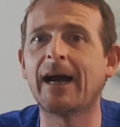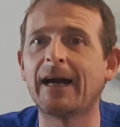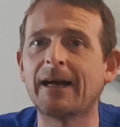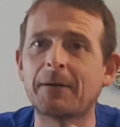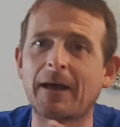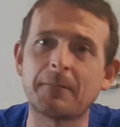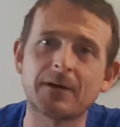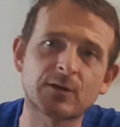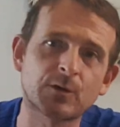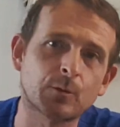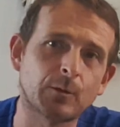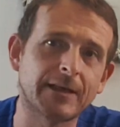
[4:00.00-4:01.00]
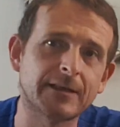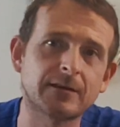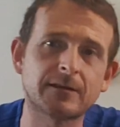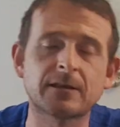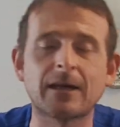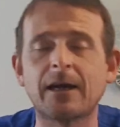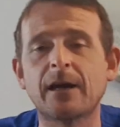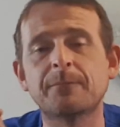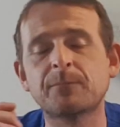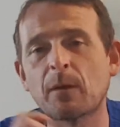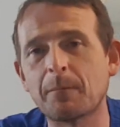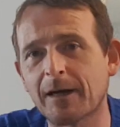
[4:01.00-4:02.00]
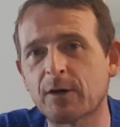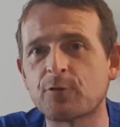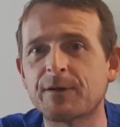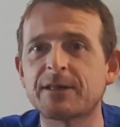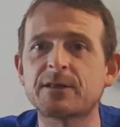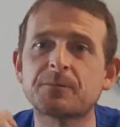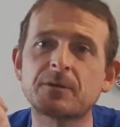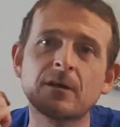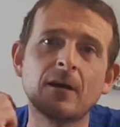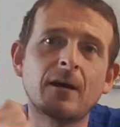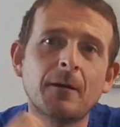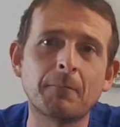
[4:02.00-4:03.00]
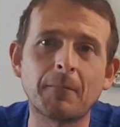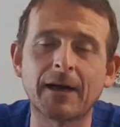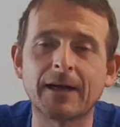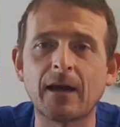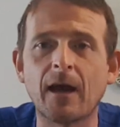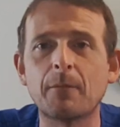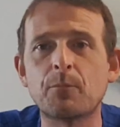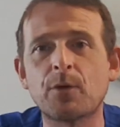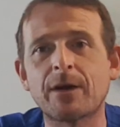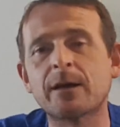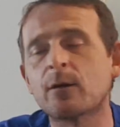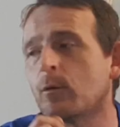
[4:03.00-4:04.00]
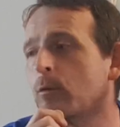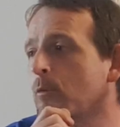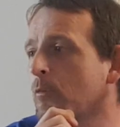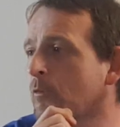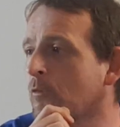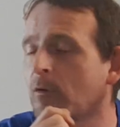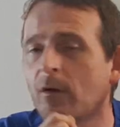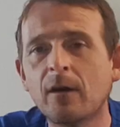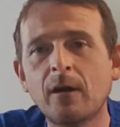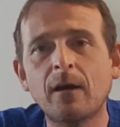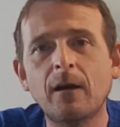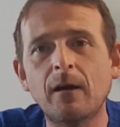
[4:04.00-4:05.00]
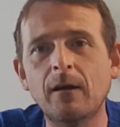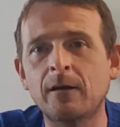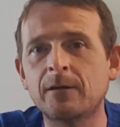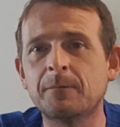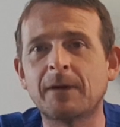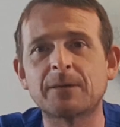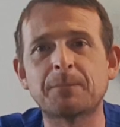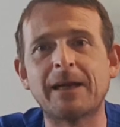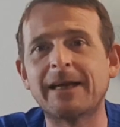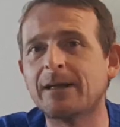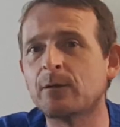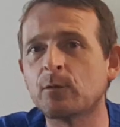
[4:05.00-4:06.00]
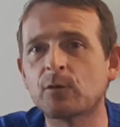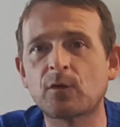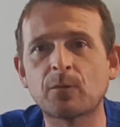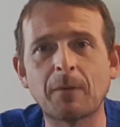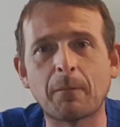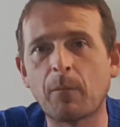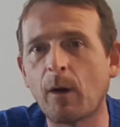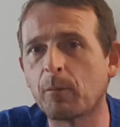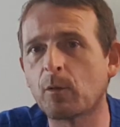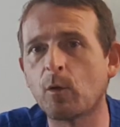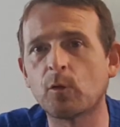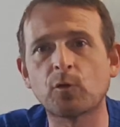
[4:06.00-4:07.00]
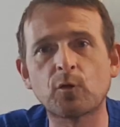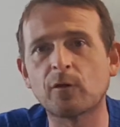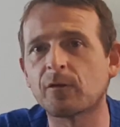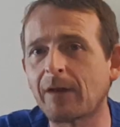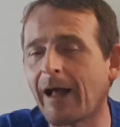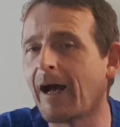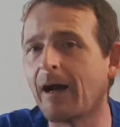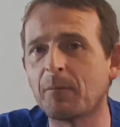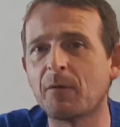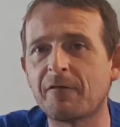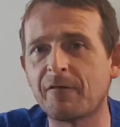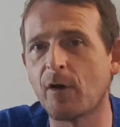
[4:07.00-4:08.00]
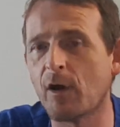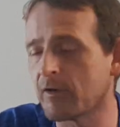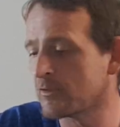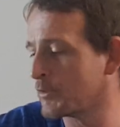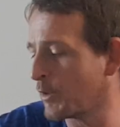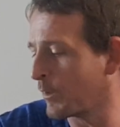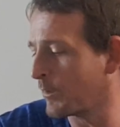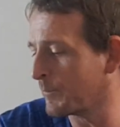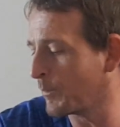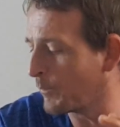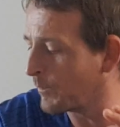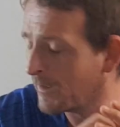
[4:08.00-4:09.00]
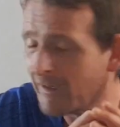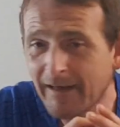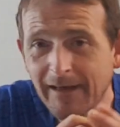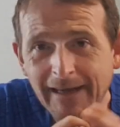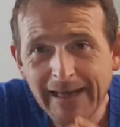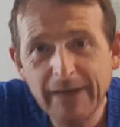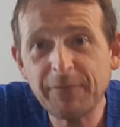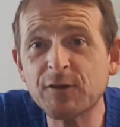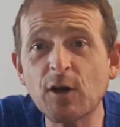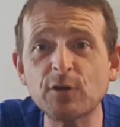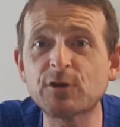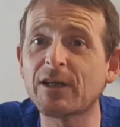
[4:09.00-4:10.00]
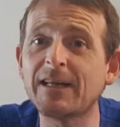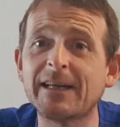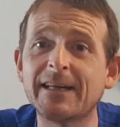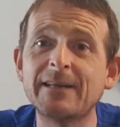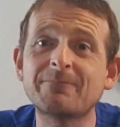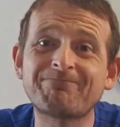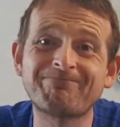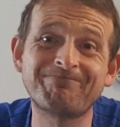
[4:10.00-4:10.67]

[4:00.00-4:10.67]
guy. I like my sweets, my crisps, my Pringles, my peanuts, my popcorn, stuff that I prefer to chocolate. But if it's got chilli in it,